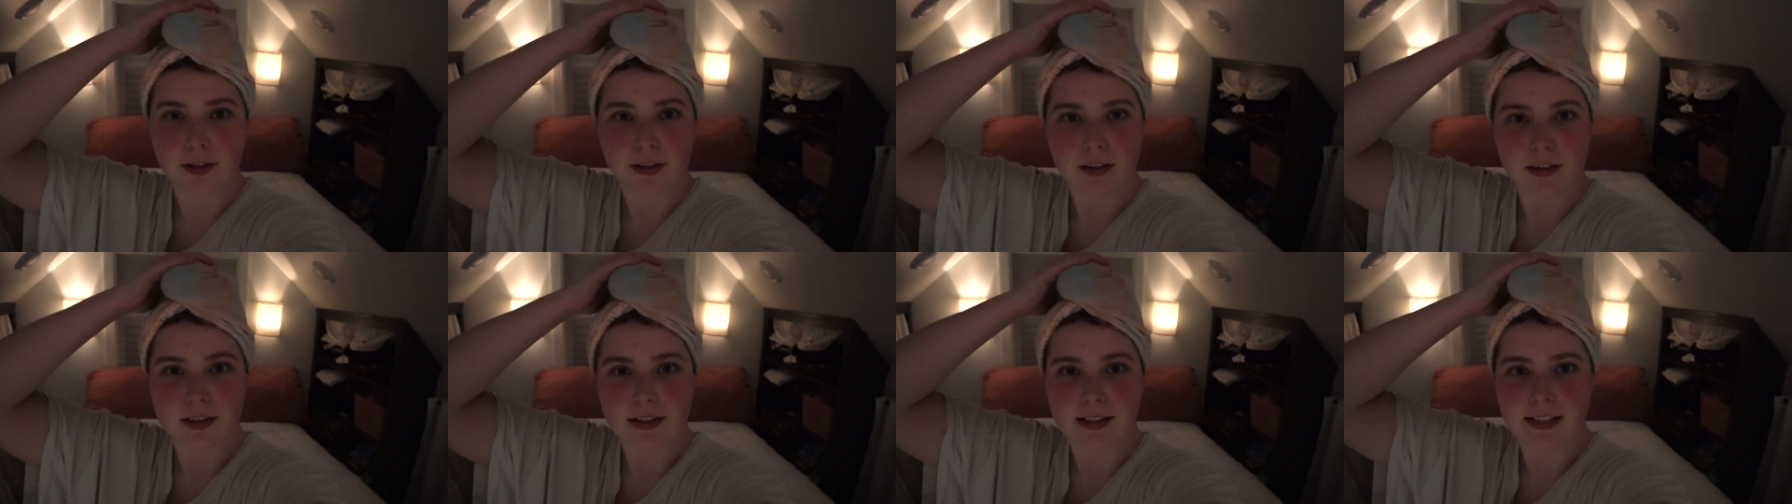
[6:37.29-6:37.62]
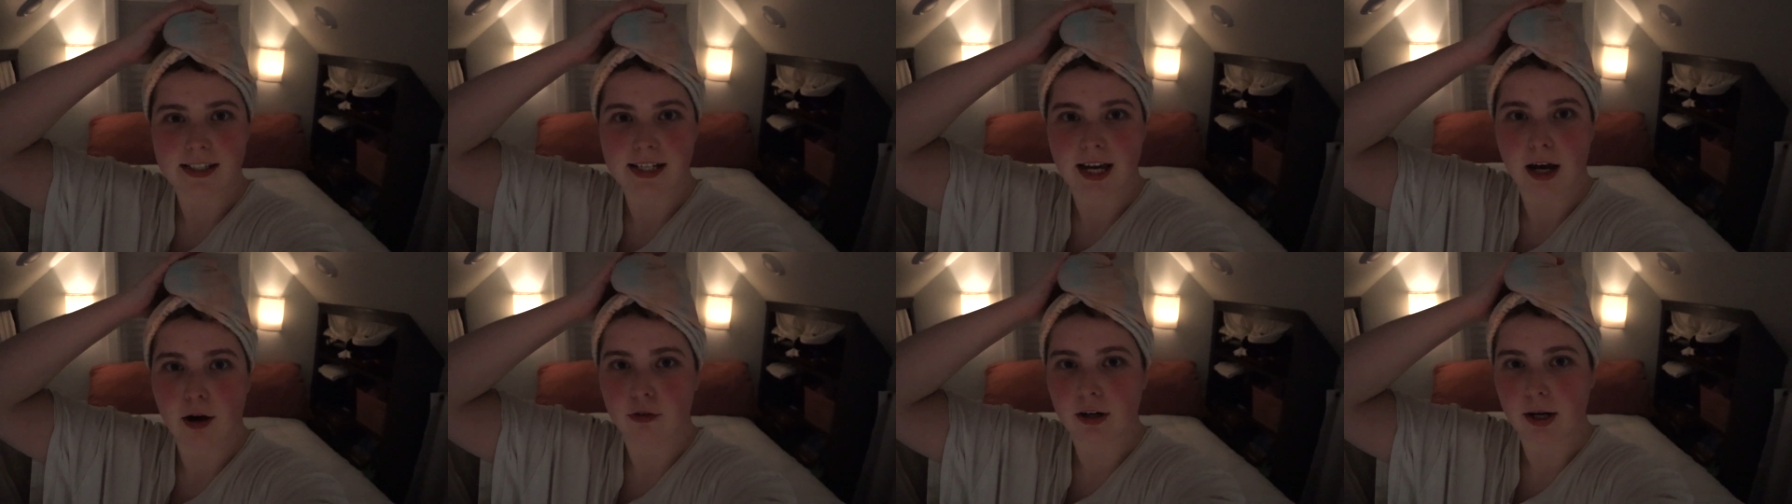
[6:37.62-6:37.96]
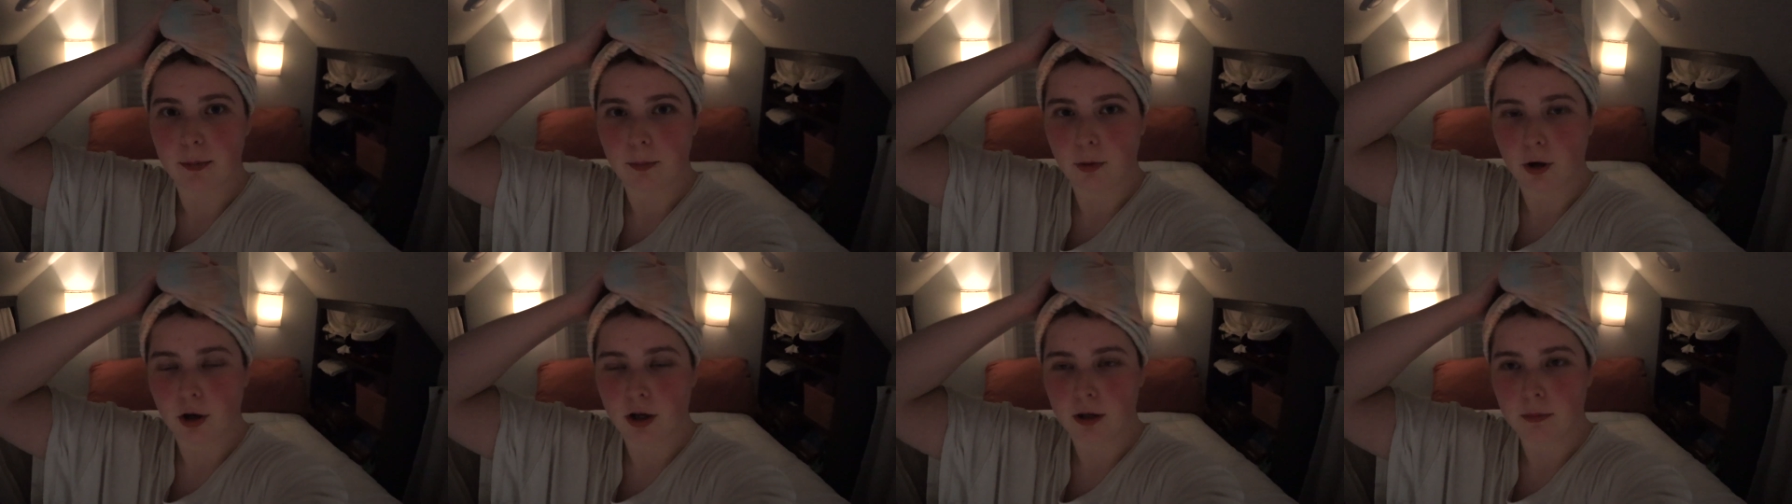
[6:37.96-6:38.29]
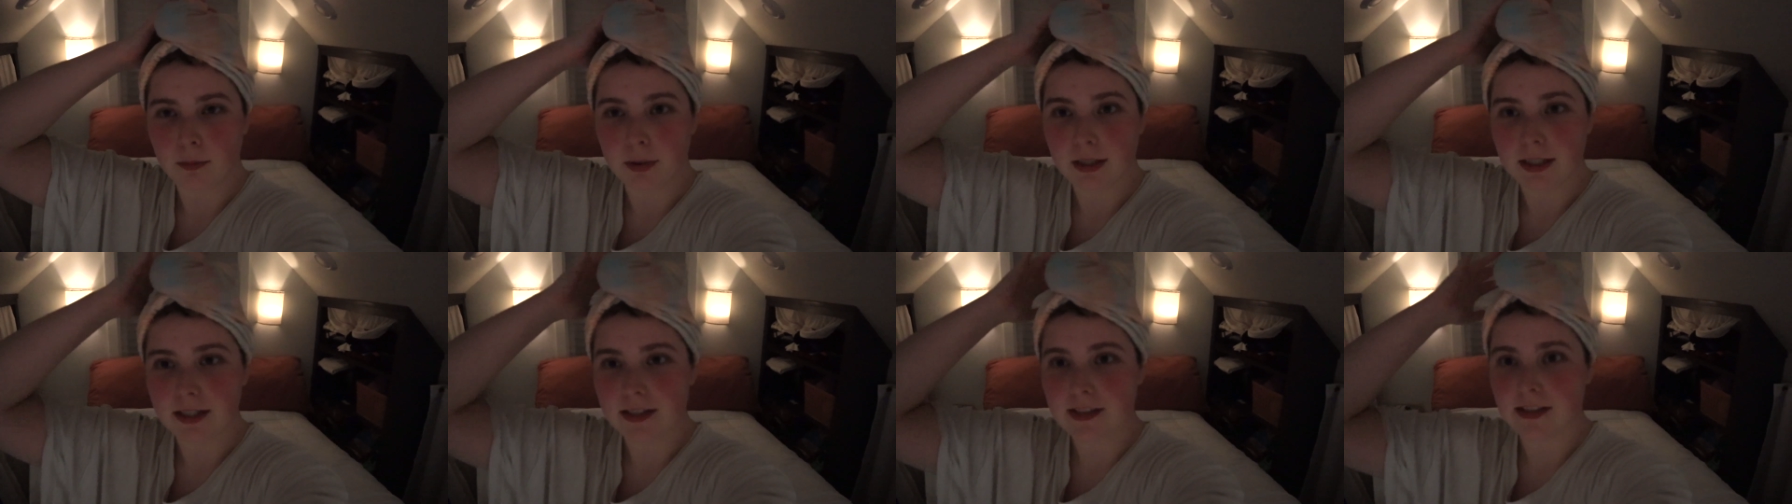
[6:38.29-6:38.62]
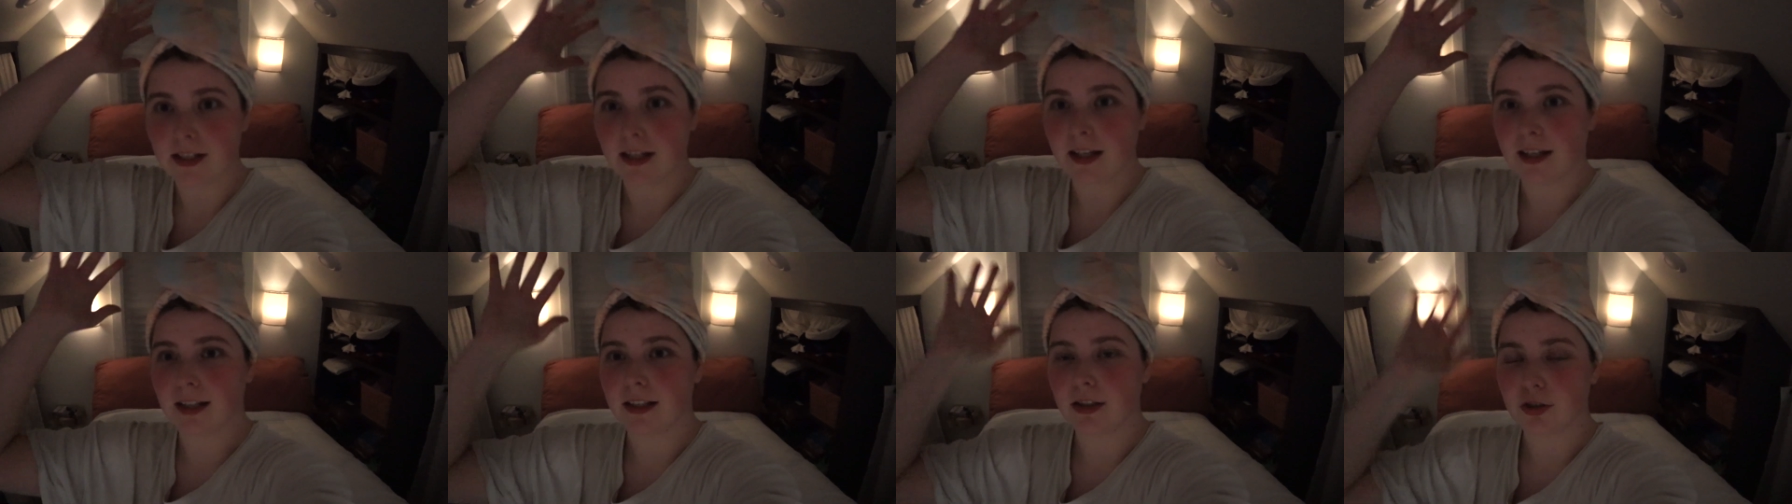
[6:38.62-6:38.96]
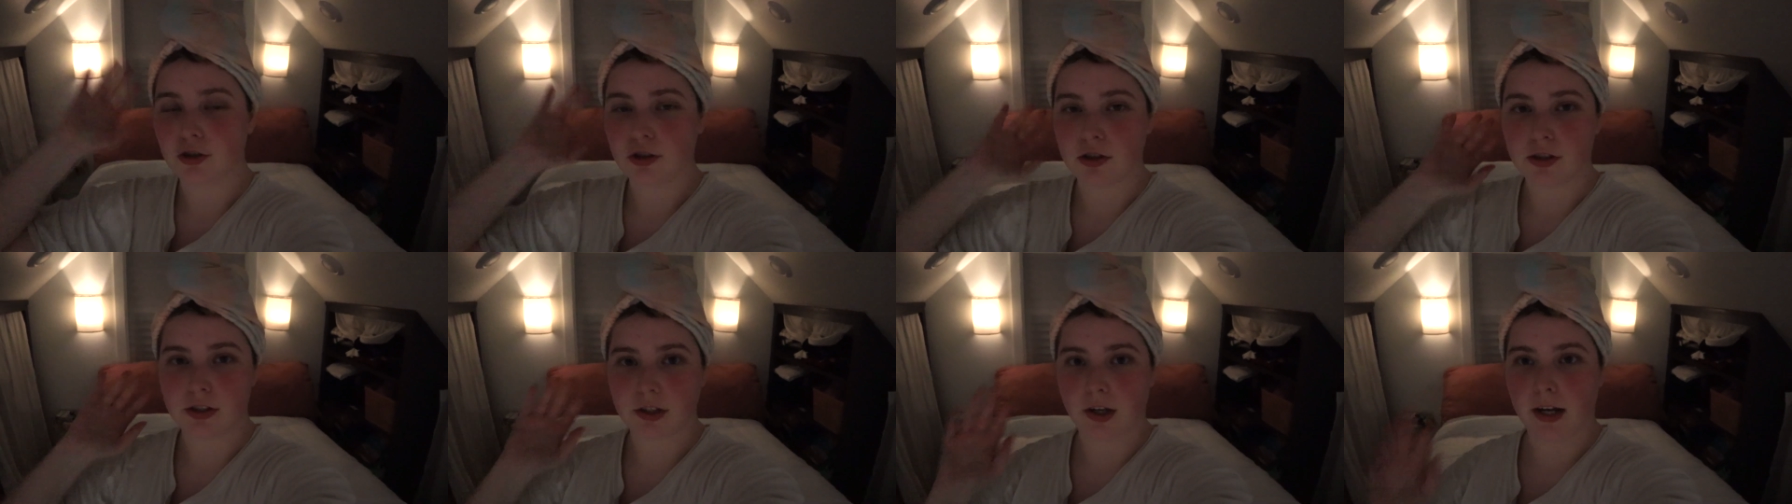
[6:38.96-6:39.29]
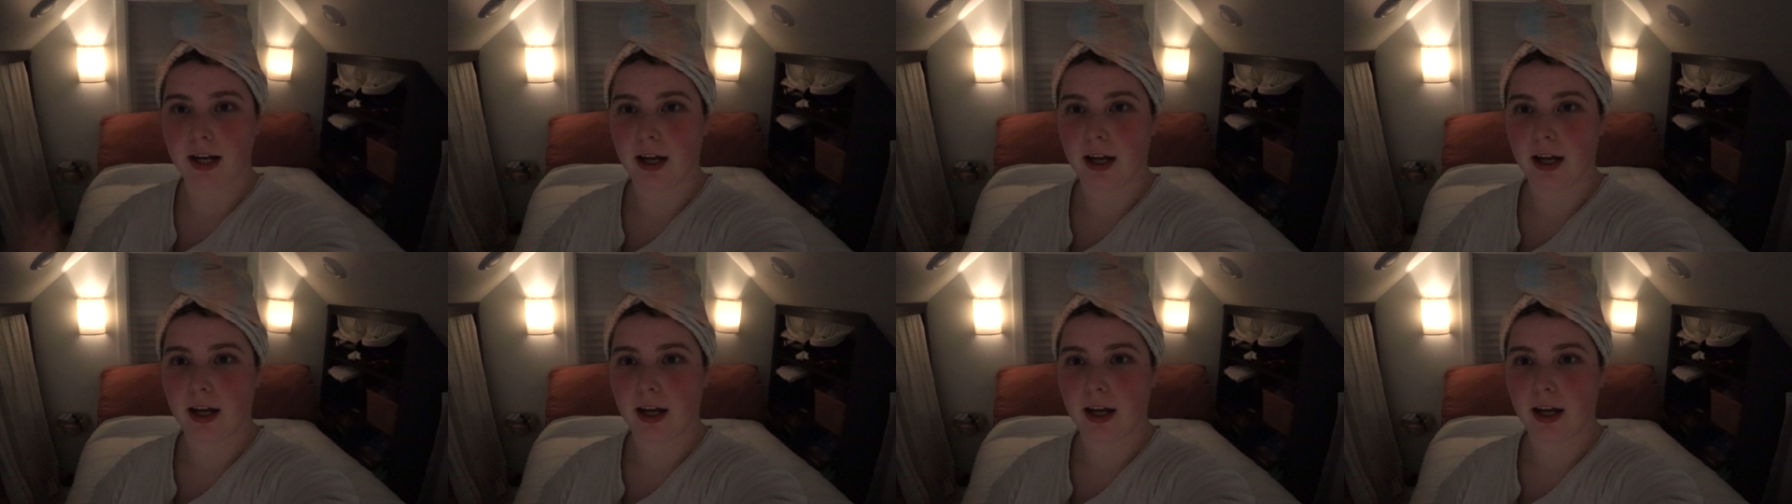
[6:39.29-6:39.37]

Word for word: this towel wrap on because I just got